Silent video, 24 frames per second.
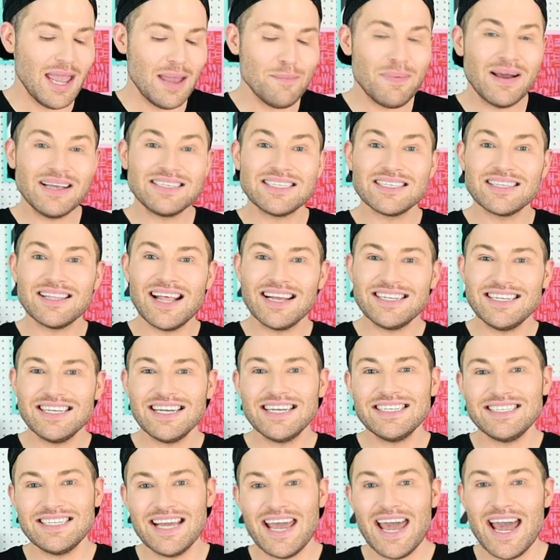And by selecting
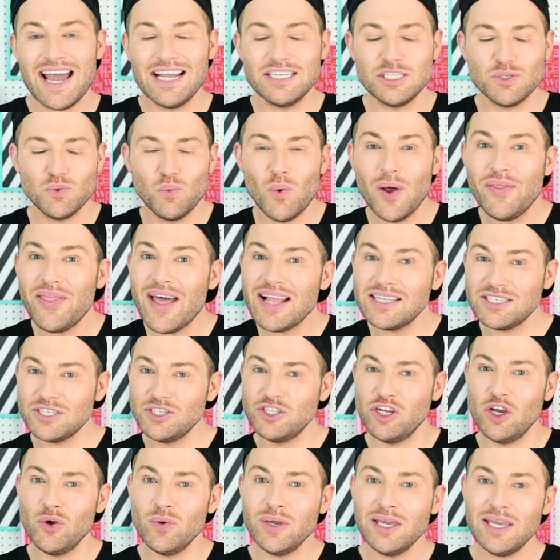attach, what that's
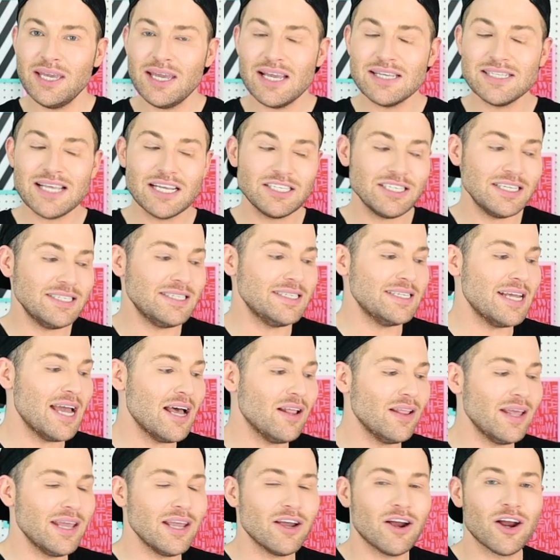doing is actually
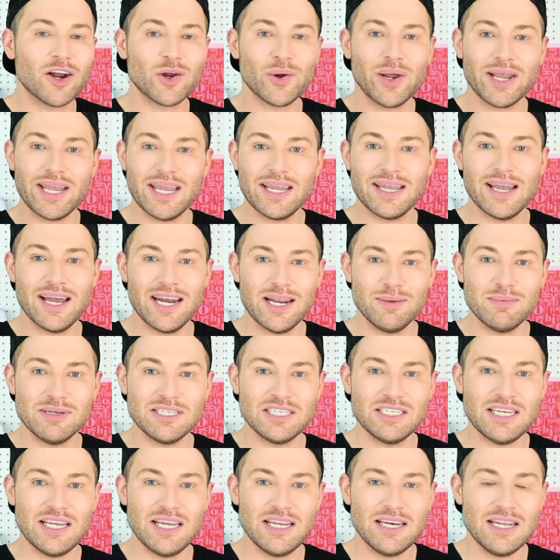telling our Cricut cutting
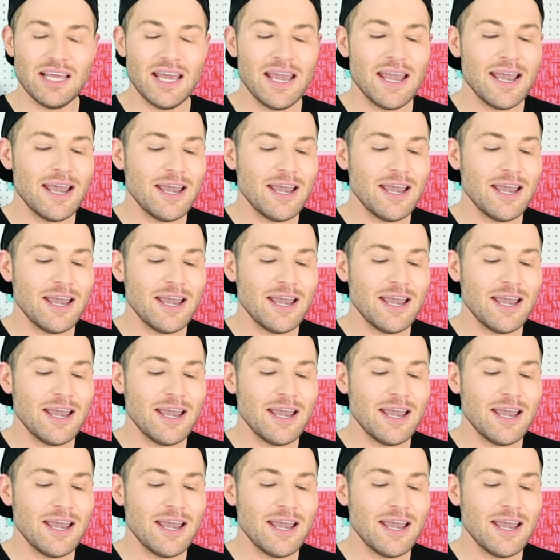machine